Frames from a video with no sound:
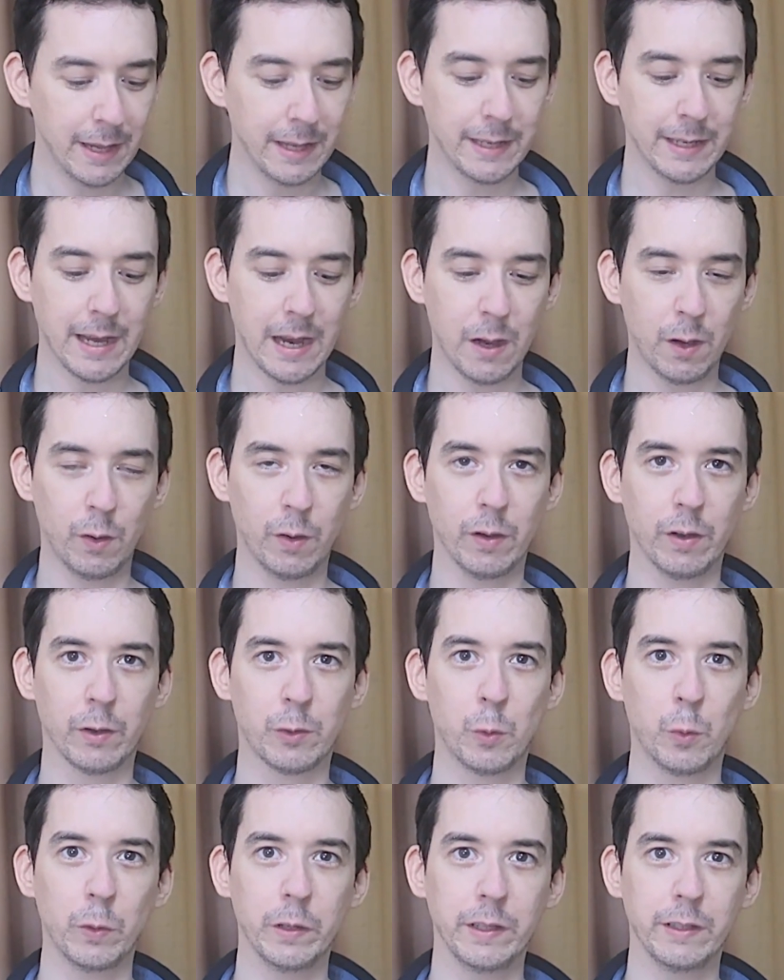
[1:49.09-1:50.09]
Now,
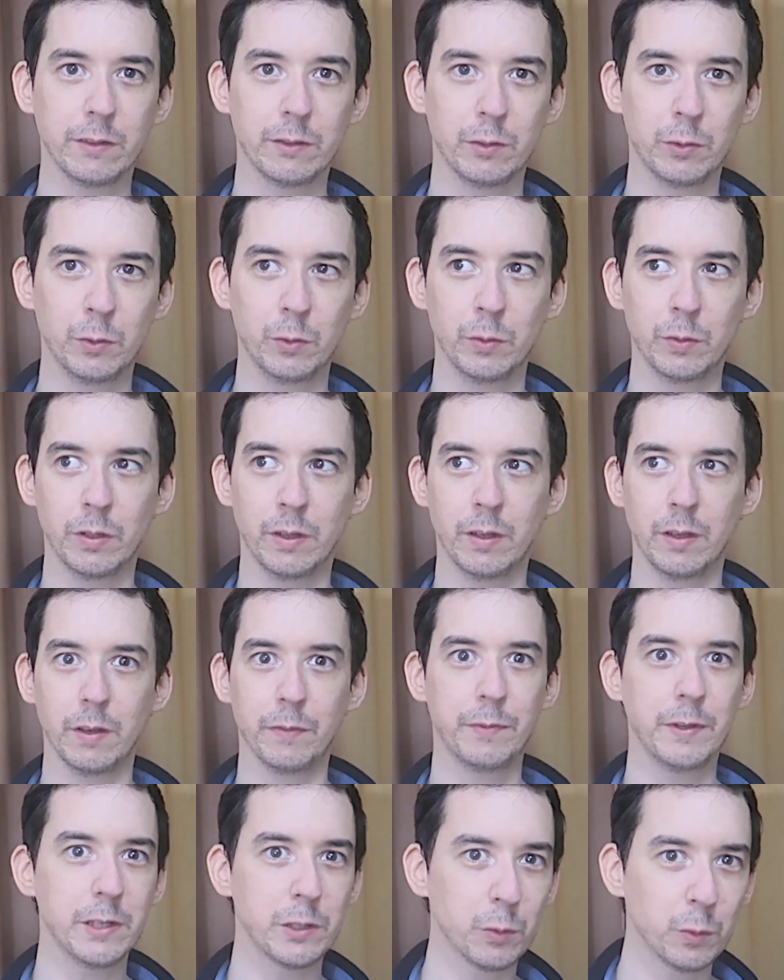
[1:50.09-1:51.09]
according to
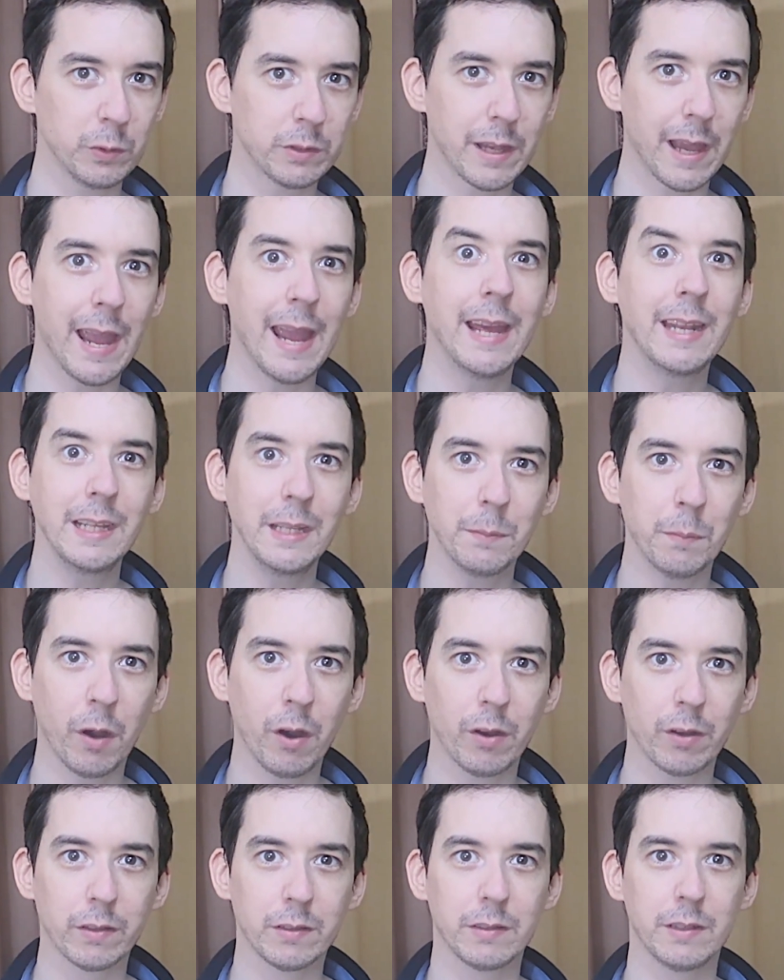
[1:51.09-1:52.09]
officials, any
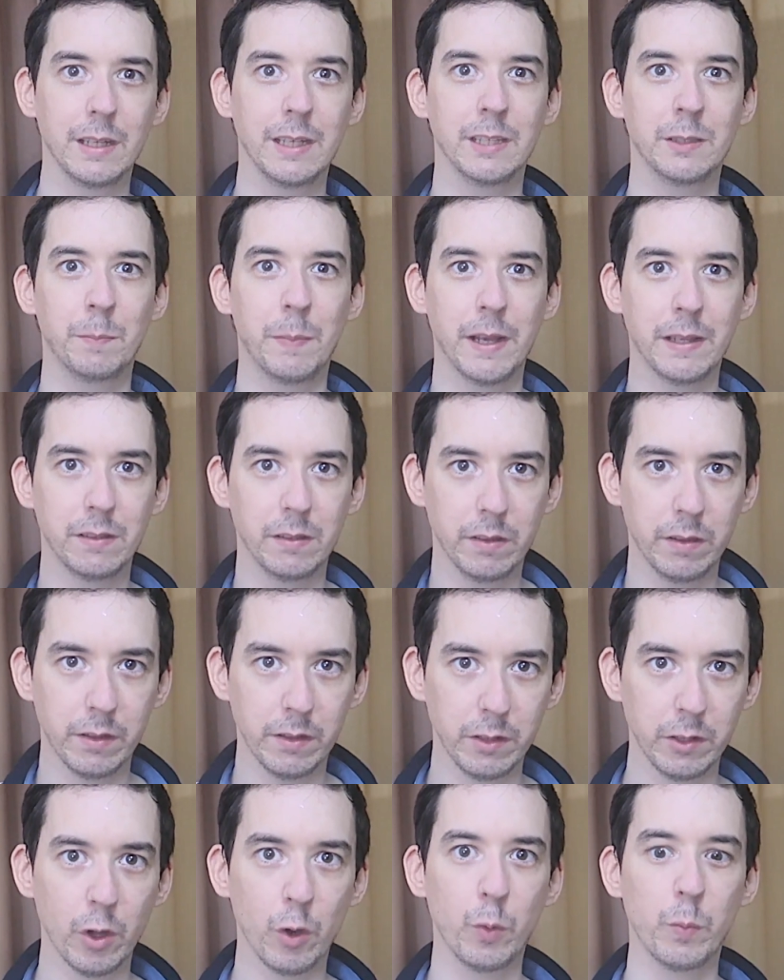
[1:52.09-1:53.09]
mask is better
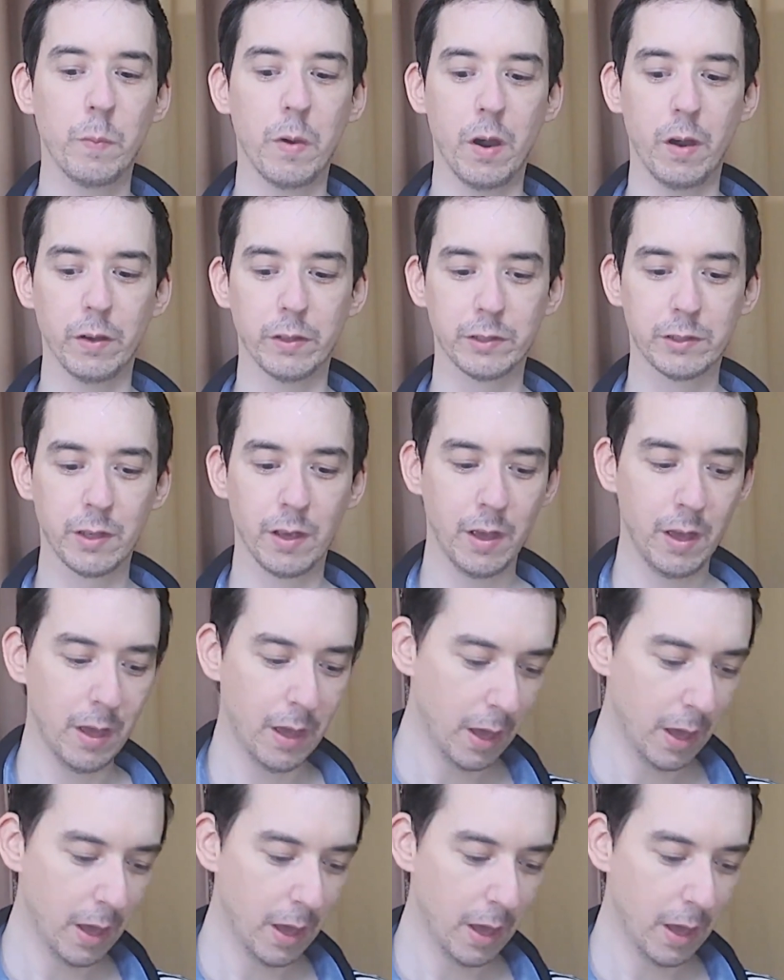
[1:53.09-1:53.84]
than no mask.